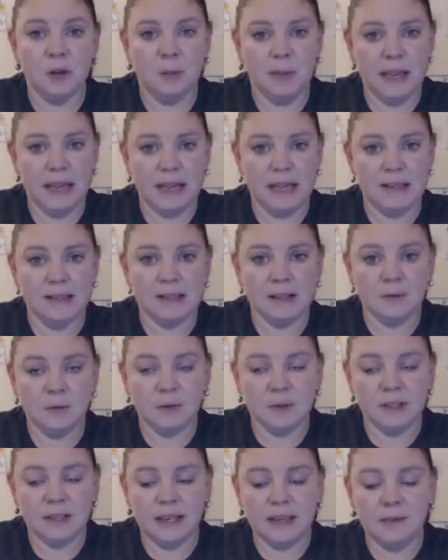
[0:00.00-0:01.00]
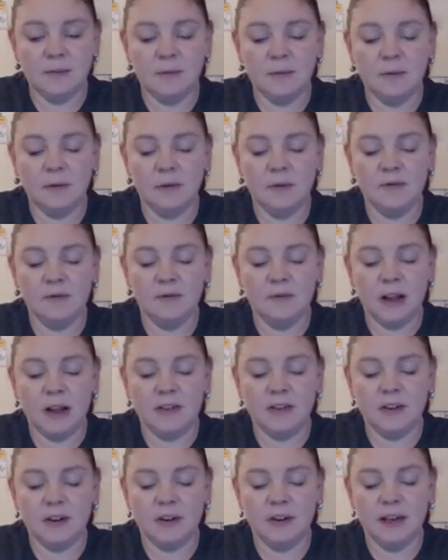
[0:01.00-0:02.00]
the Beans, and we'll see, I'll
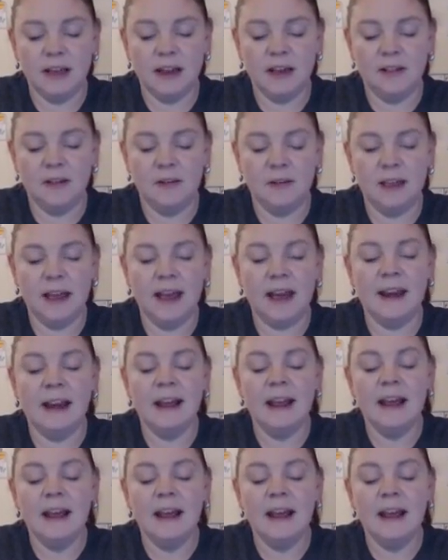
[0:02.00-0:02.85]
show you how to do that.